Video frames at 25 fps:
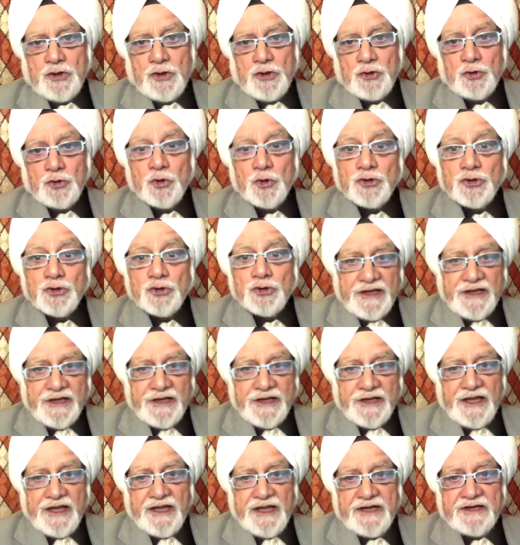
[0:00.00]
You join
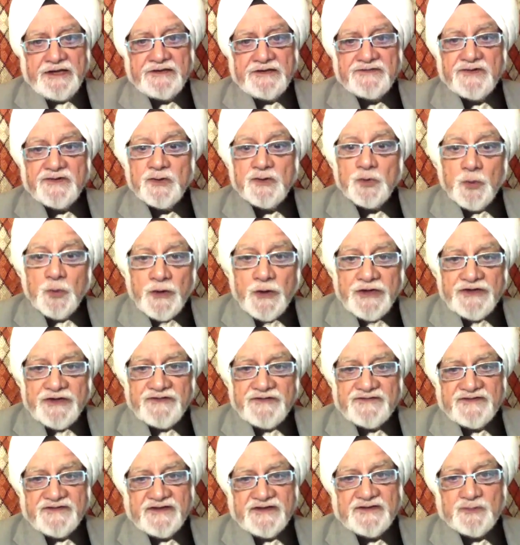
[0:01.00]
hands, do a
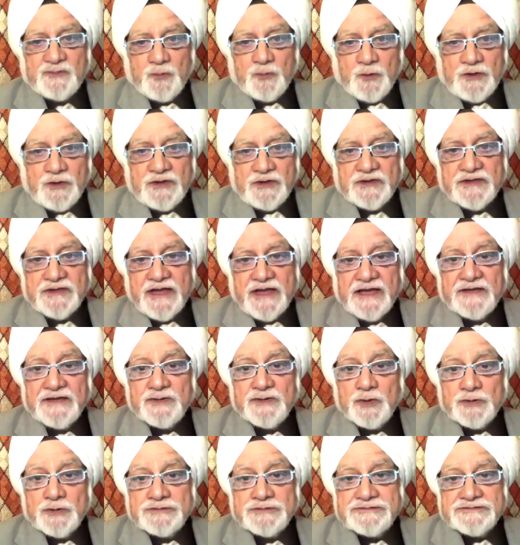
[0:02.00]
research work, and
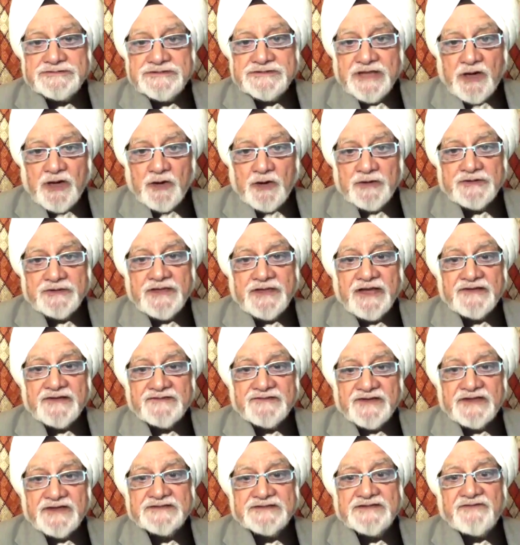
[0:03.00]
the
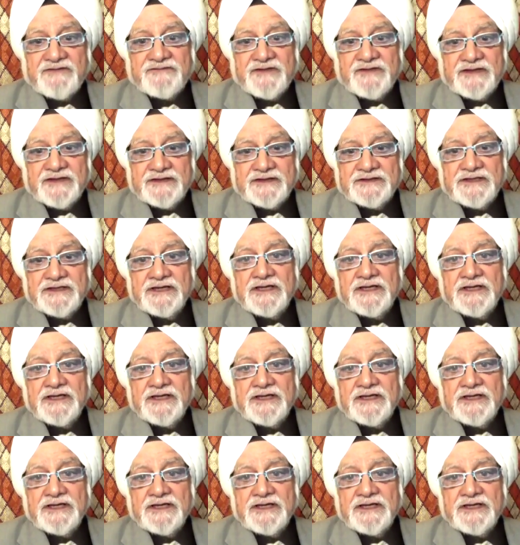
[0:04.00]
results of the